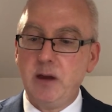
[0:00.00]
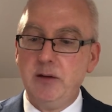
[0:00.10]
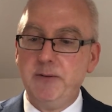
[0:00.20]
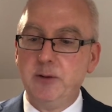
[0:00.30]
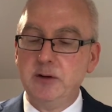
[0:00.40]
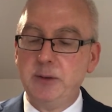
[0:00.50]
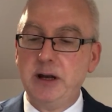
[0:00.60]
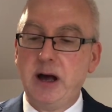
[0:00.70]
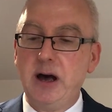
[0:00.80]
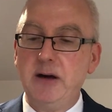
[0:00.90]
fold them in
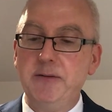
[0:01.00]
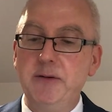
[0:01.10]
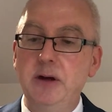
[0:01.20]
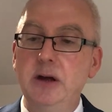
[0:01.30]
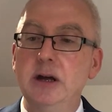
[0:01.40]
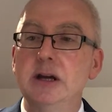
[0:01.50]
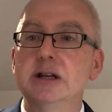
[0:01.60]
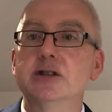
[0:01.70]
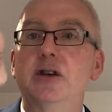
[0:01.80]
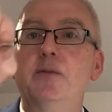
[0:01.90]
half.
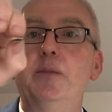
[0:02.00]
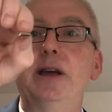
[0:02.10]
So you've